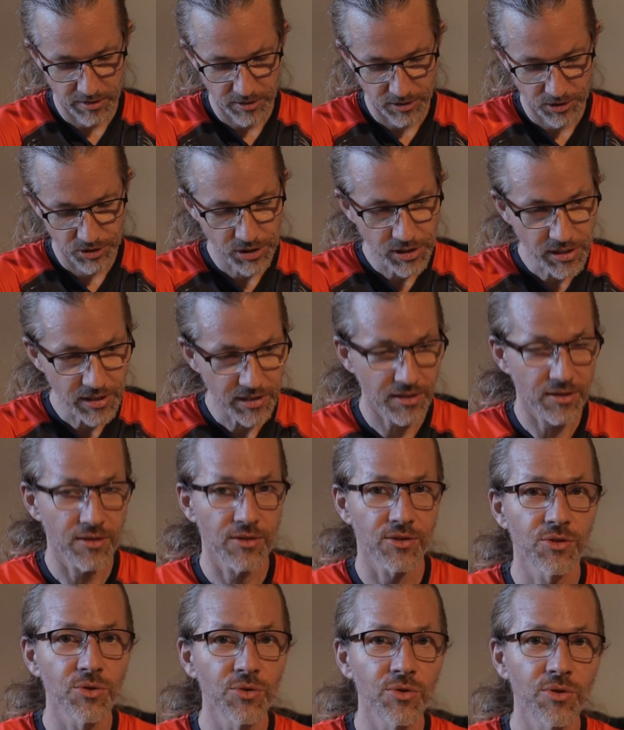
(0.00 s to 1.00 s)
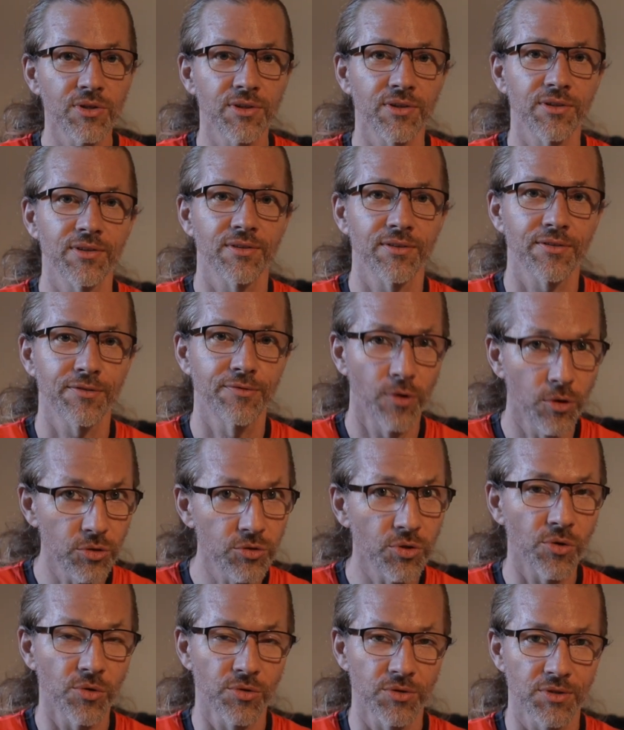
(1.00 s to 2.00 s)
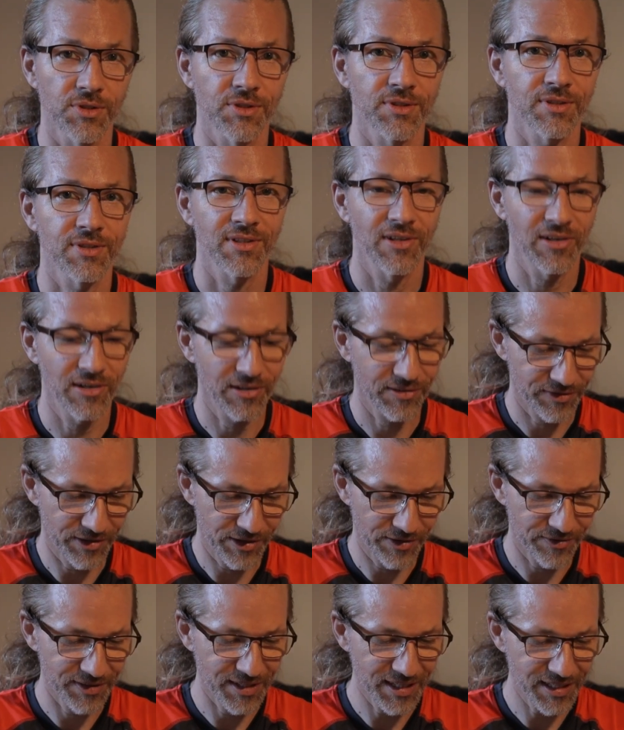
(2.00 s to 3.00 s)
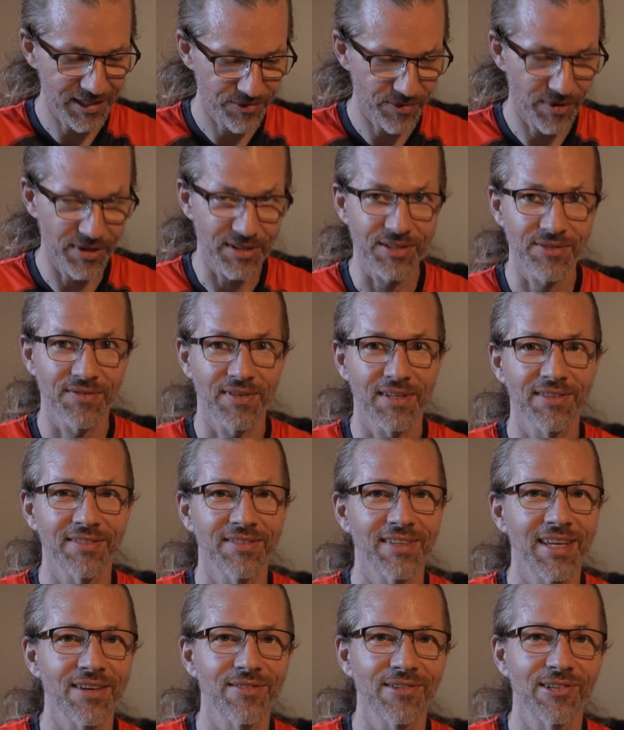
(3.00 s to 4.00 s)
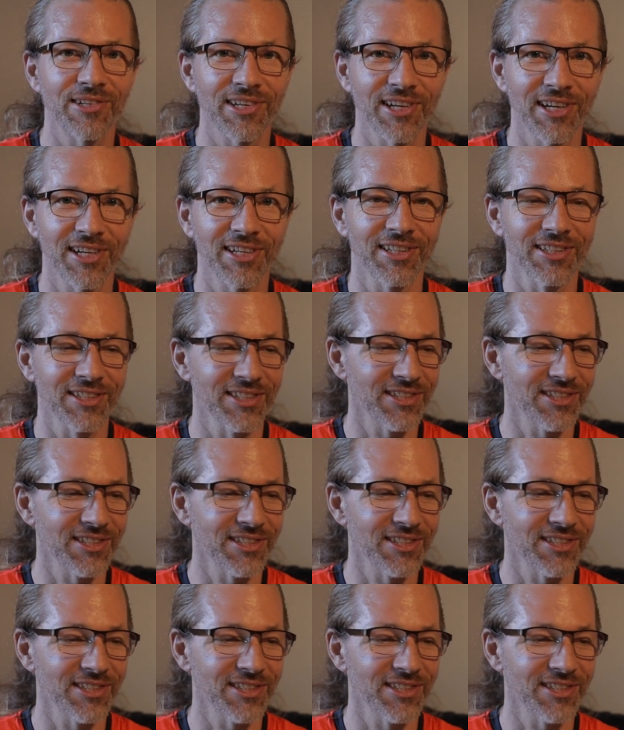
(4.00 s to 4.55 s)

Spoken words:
she took photos of these ones when they were young.